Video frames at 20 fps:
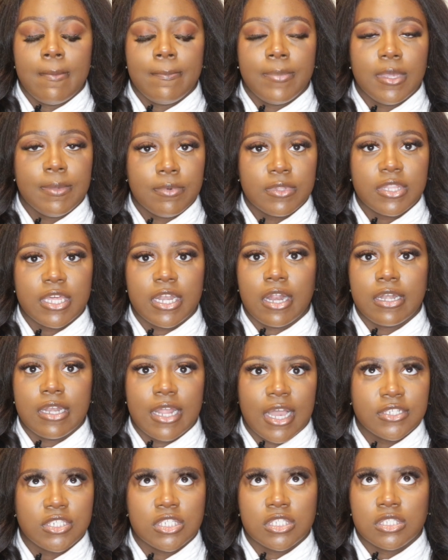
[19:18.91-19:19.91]
People that are
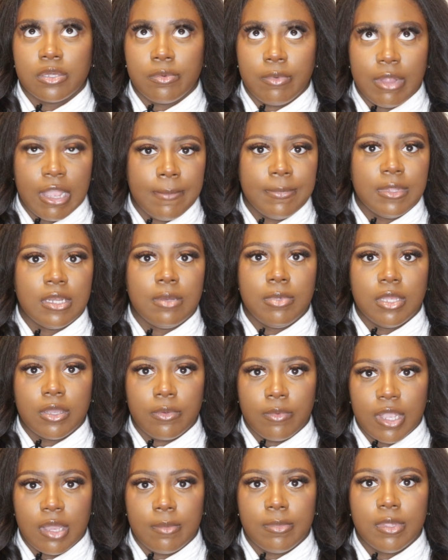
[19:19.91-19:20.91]
not just around me to be
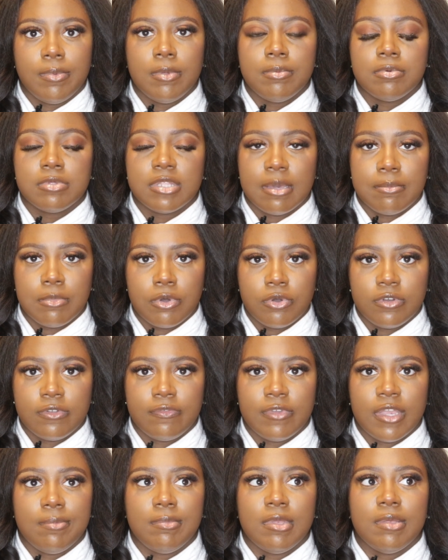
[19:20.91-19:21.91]
around me, people that
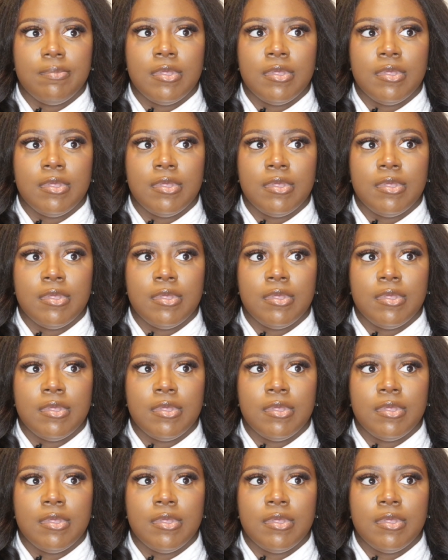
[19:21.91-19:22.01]
motivate me,